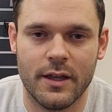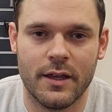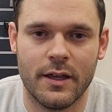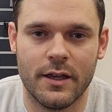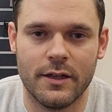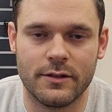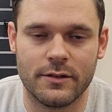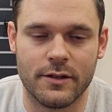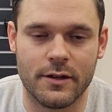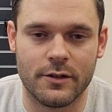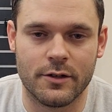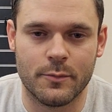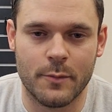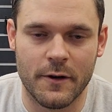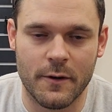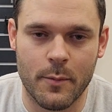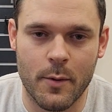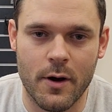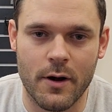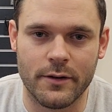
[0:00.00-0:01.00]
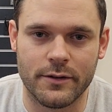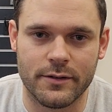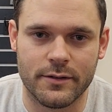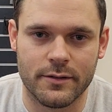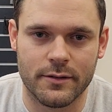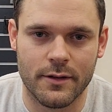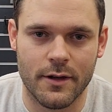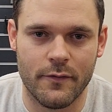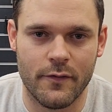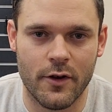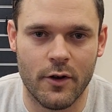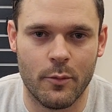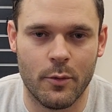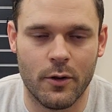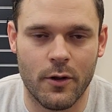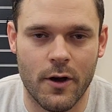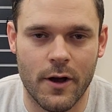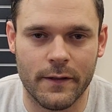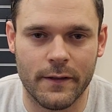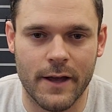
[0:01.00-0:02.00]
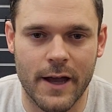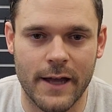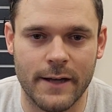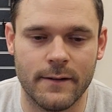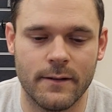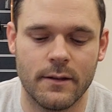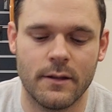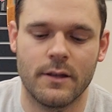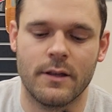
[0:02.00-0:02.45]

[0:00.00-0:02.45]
is their spare parts available online